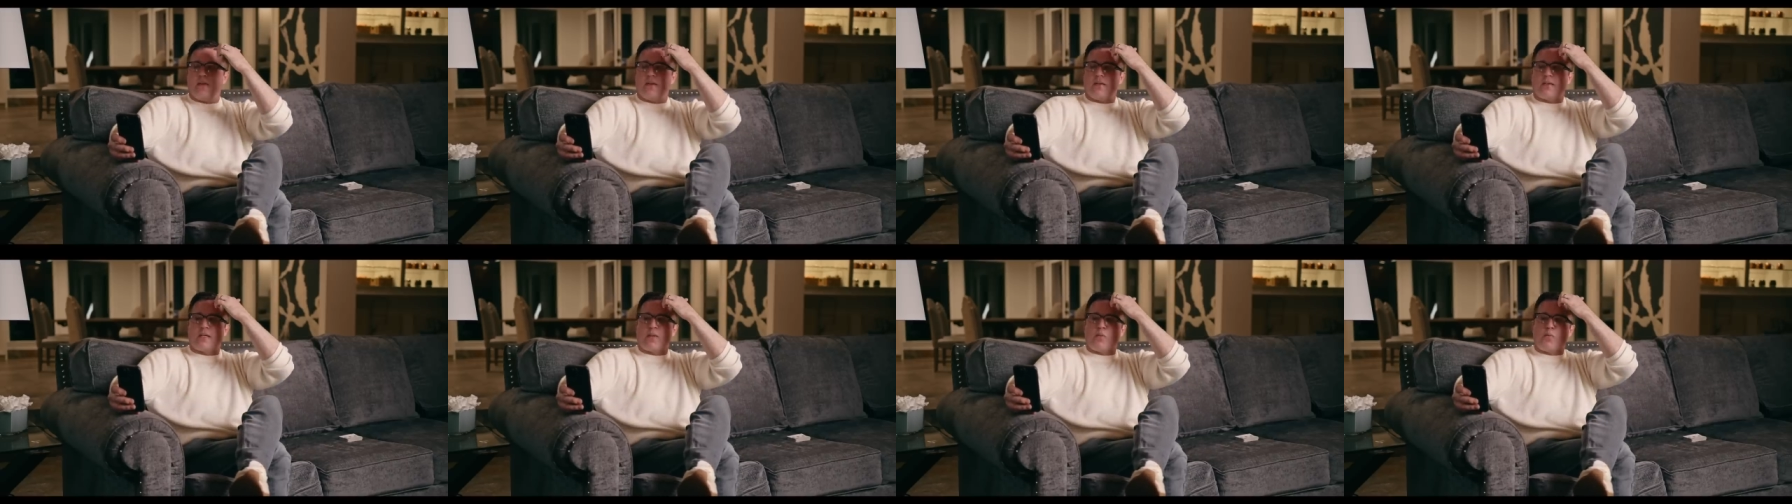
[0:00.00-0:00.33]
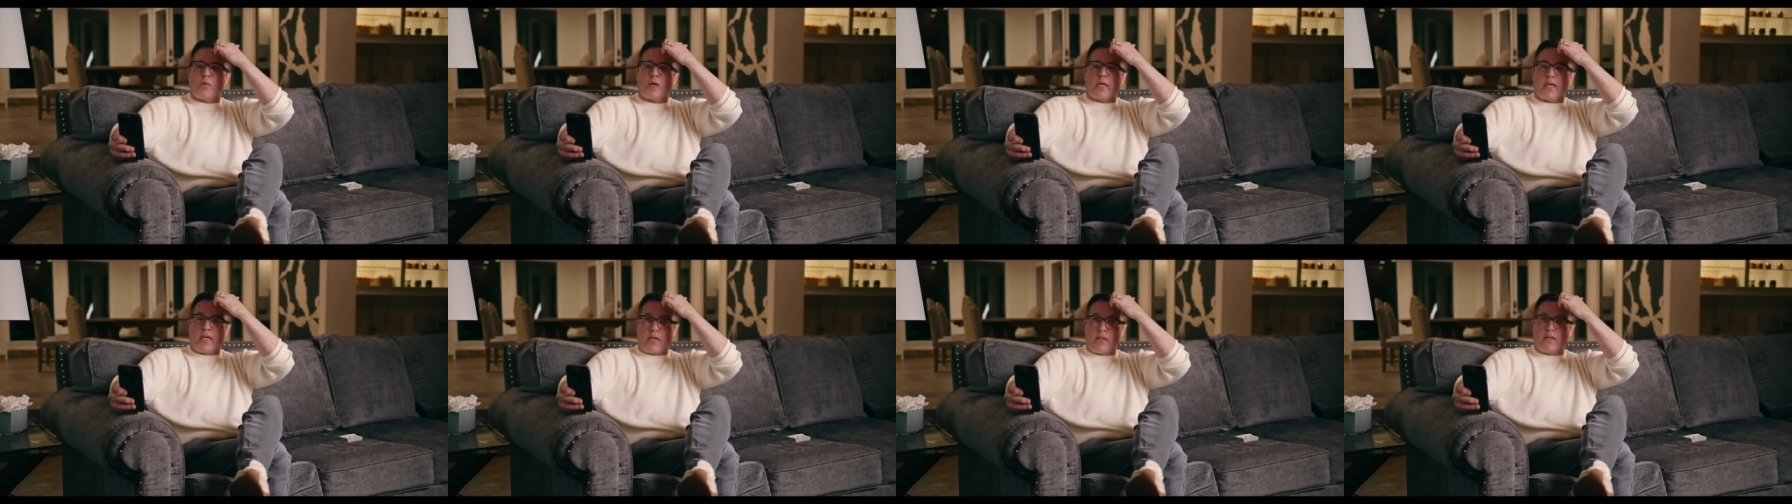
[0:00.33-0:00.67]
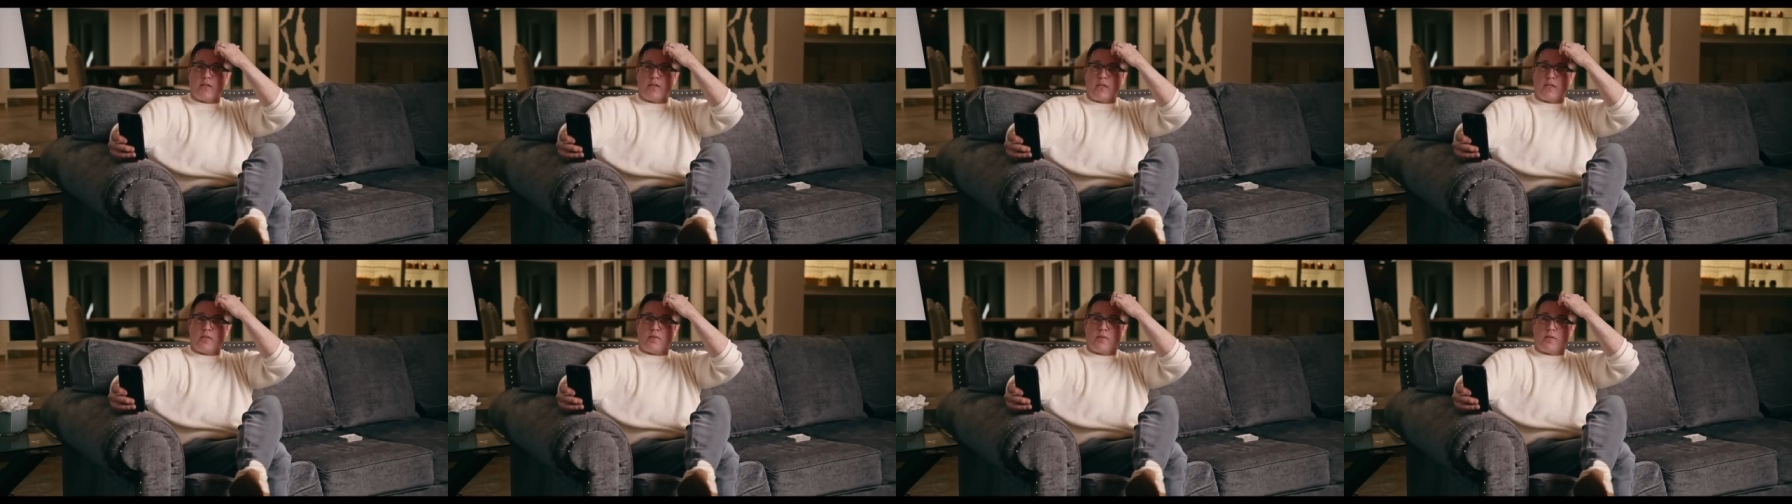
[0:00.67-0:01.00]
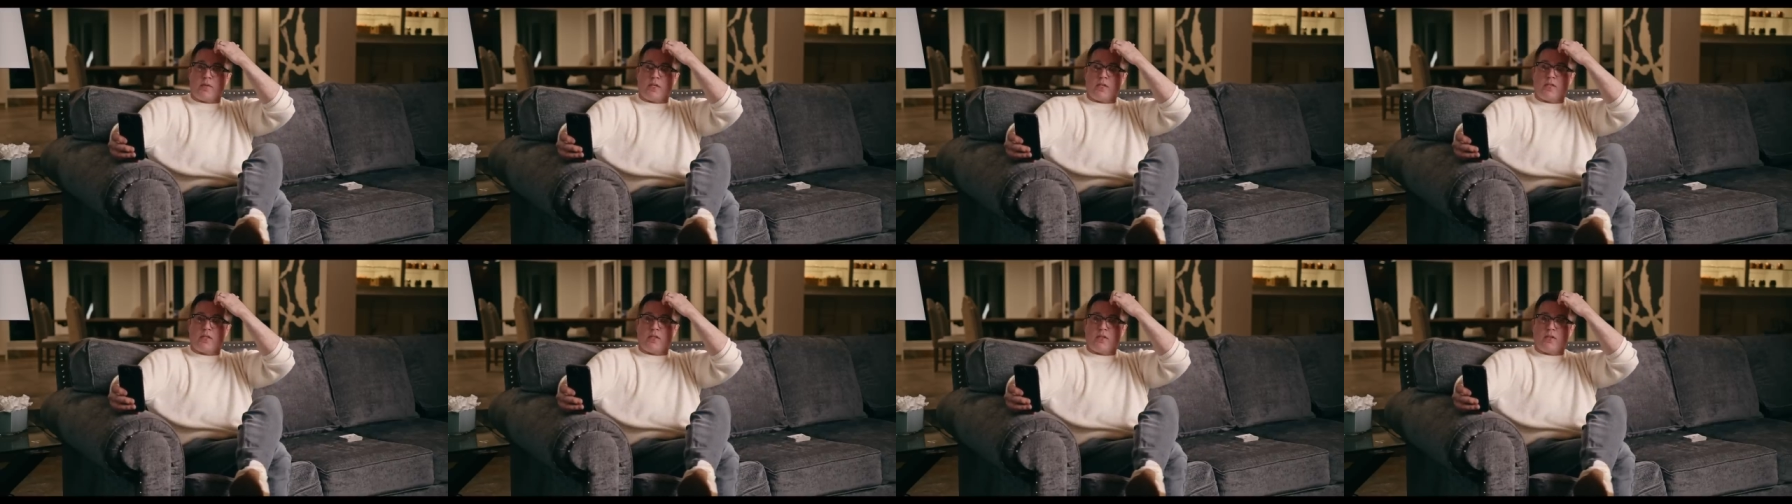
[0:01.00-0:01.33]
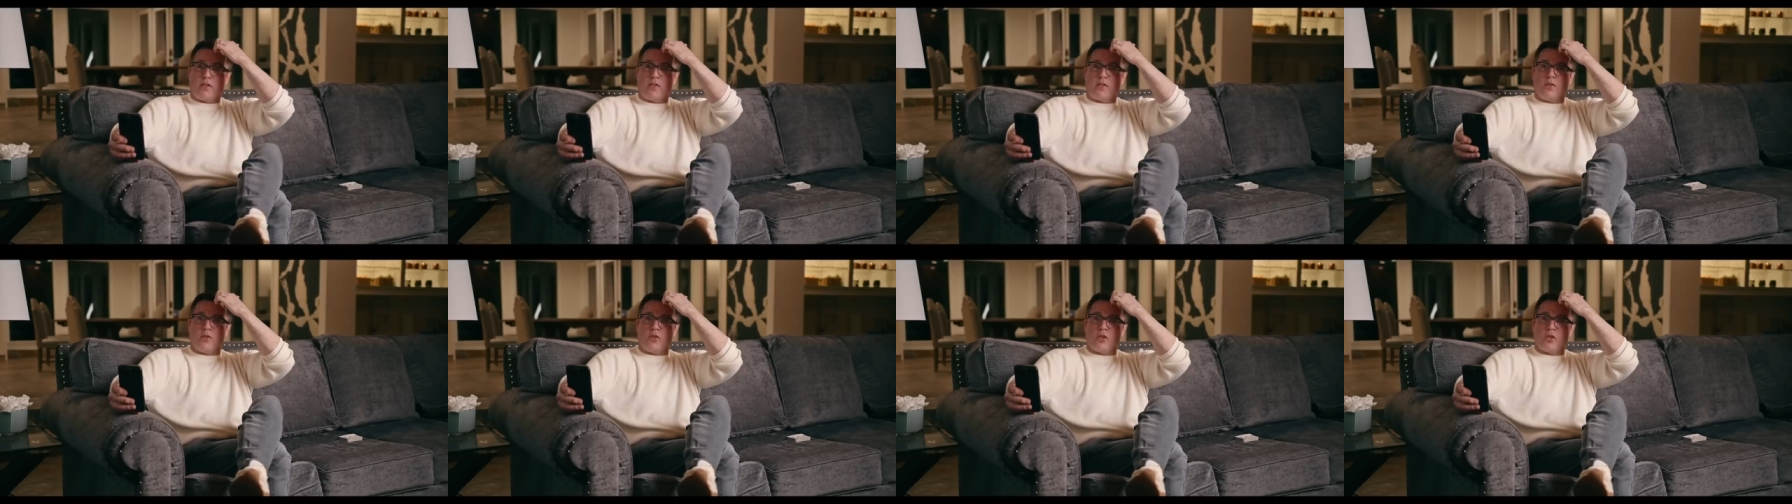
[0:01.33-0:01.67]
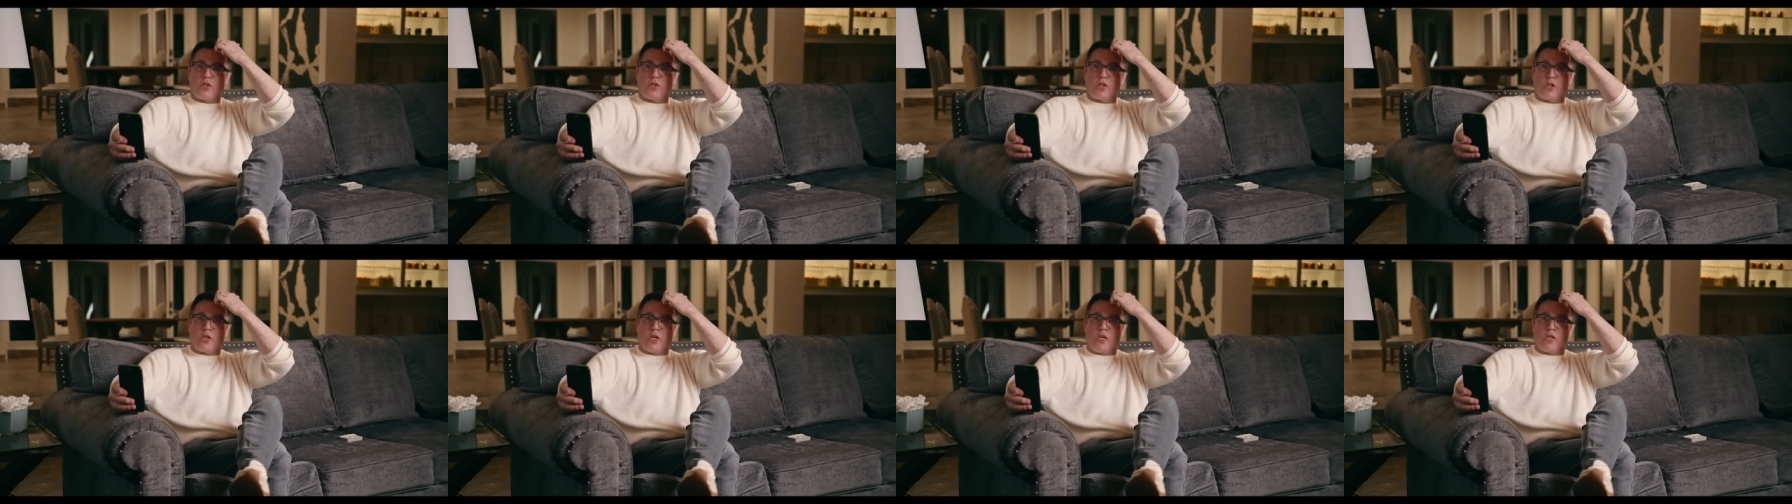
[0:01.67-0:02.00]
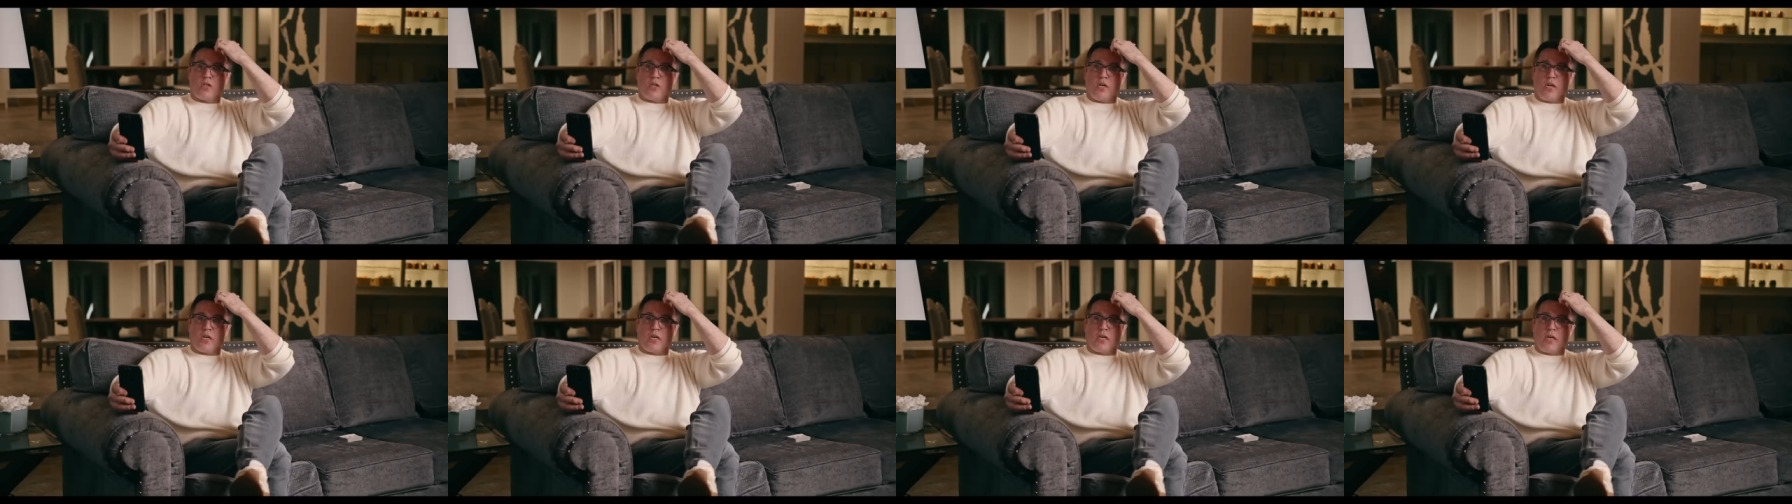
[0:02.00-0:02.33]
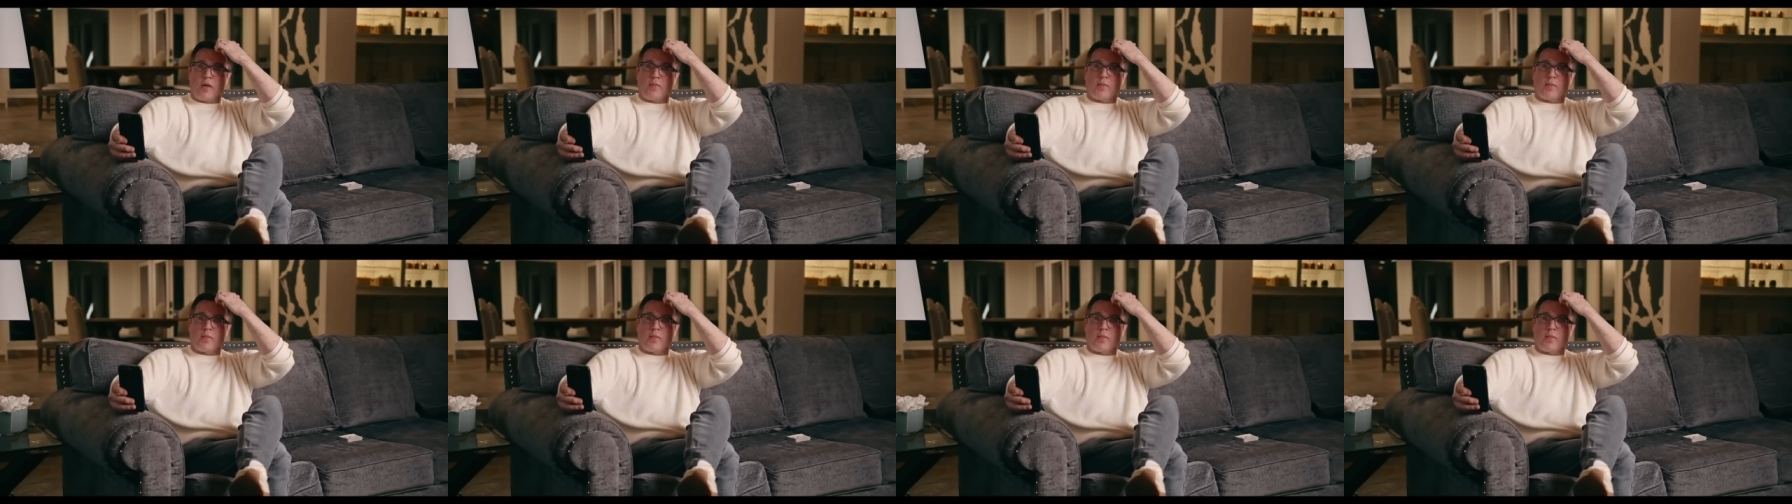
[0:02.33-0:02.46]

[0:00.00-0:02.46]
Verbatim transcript: He said, well, this is Sugar Sean talking.